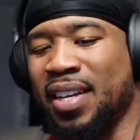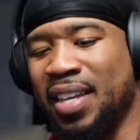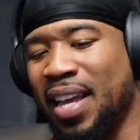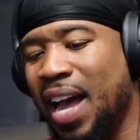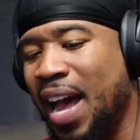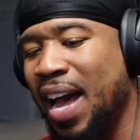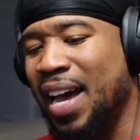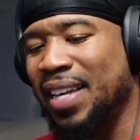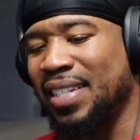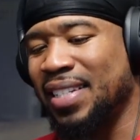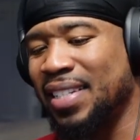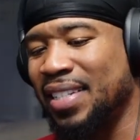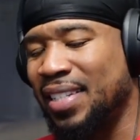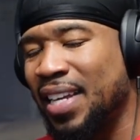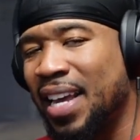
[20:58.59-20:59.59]
God
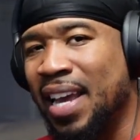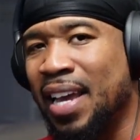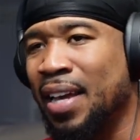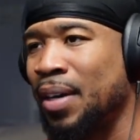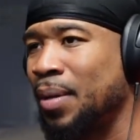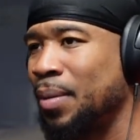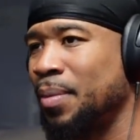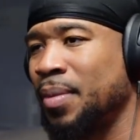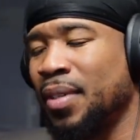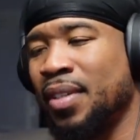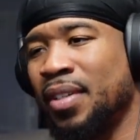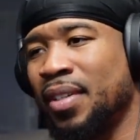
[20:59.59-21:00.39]
damn. Then